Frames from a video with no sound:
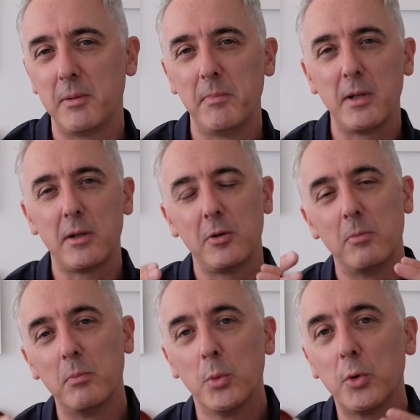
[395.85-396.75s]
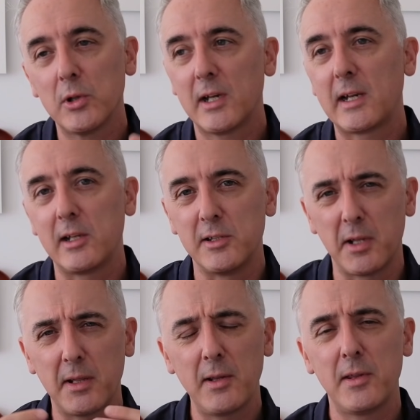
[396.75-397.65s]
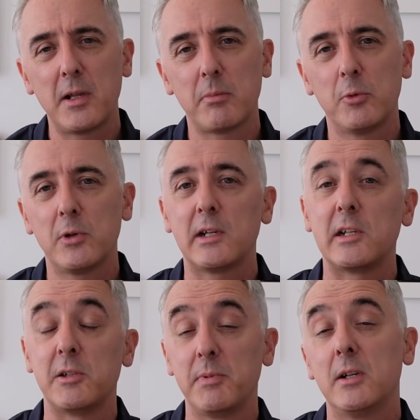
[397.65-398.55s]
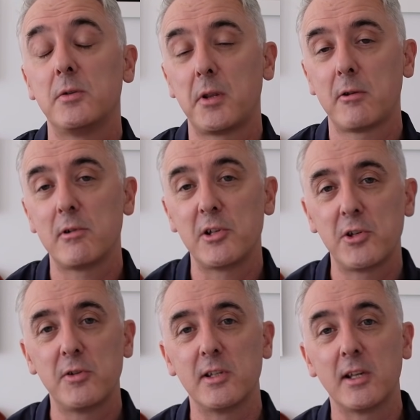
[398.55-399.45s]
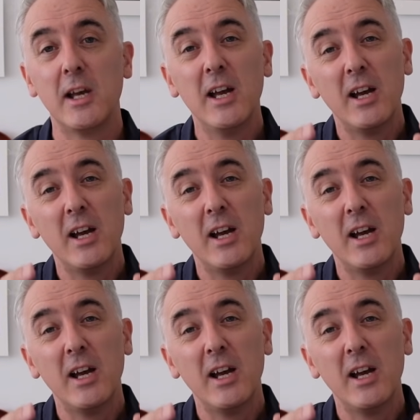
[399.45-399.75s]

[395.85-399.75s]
It means that you're more likely to see things, more likely to be out on the street shooting.